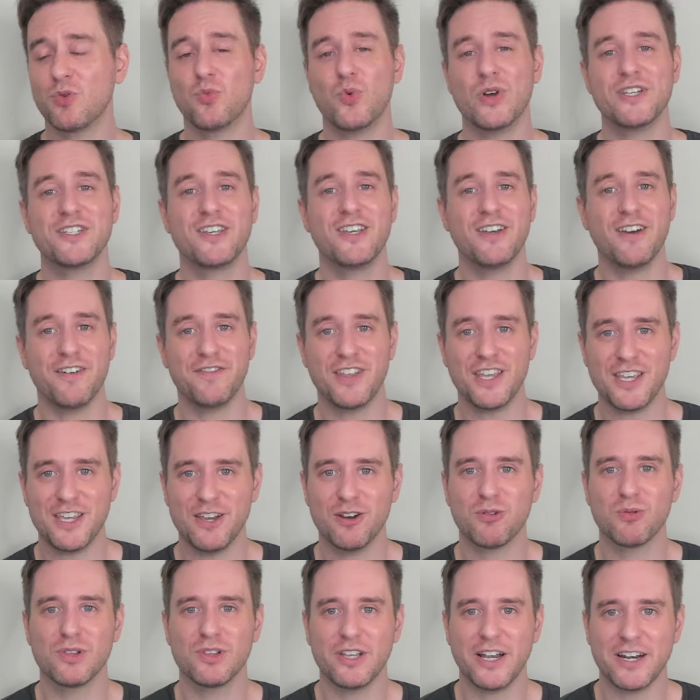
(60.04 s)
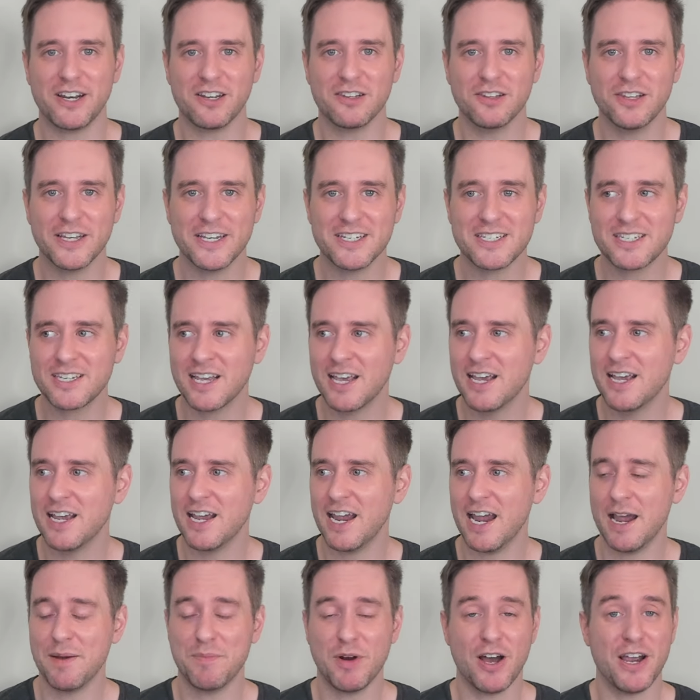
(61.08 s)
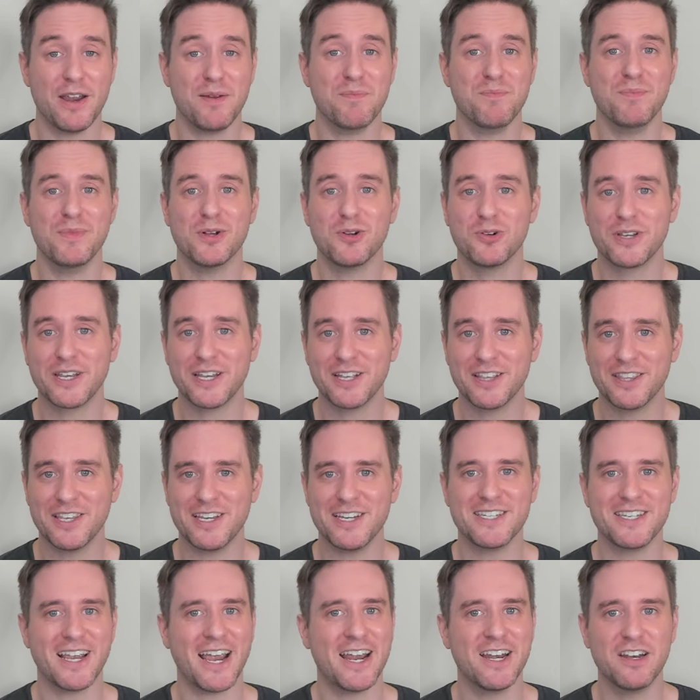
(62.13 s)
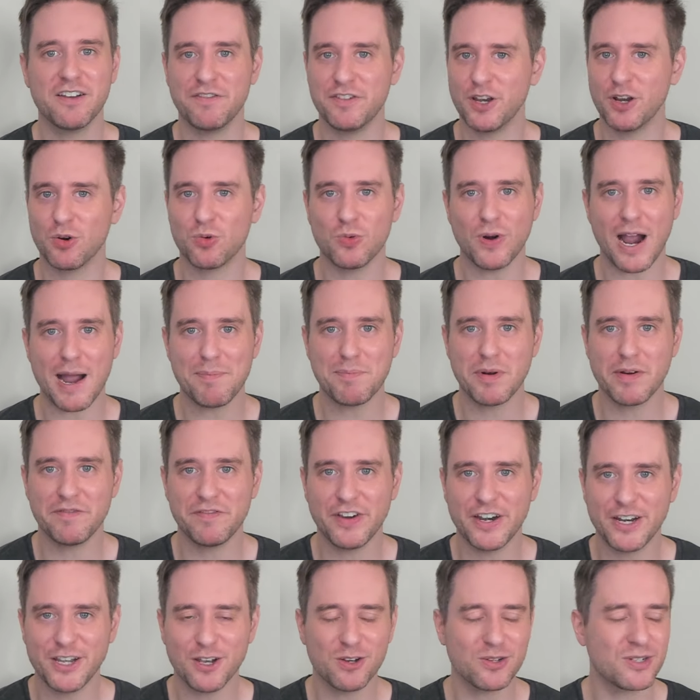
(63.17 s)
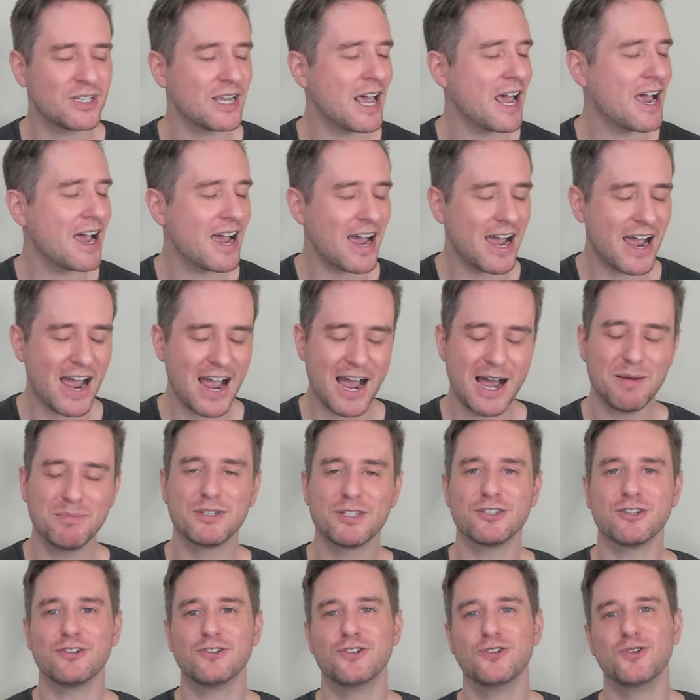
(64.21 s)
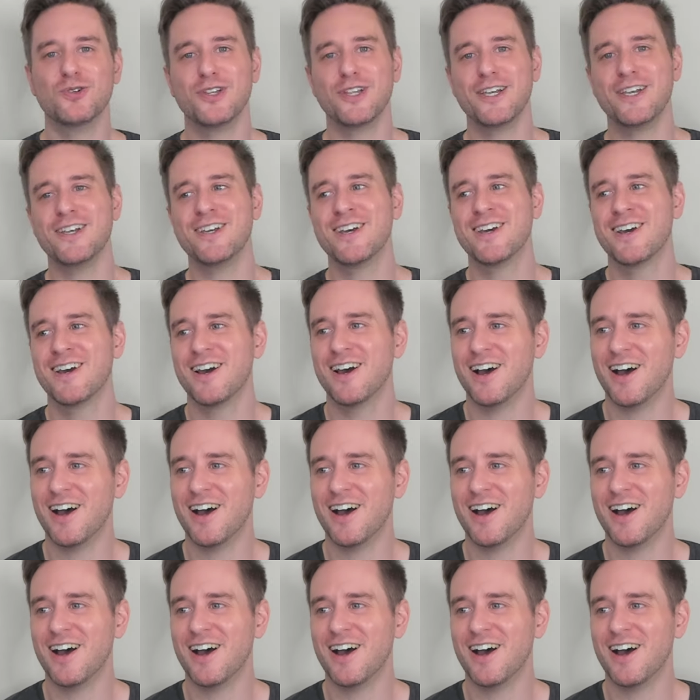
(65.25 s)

whiskey of the year related list. Am I milking these end of year wrap up videos? Absolutely.